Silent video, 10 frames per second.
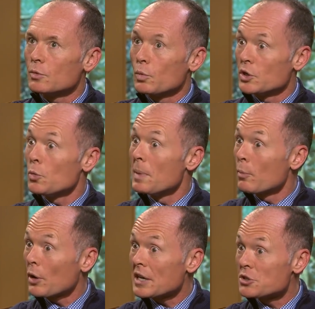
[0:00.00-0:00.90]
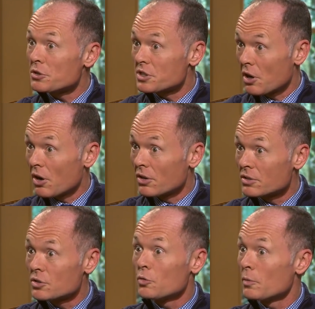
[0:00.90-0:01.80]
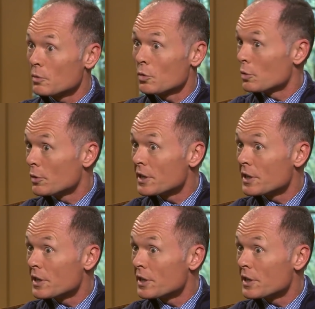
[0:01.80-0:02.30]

when you memorize your songs, you, you,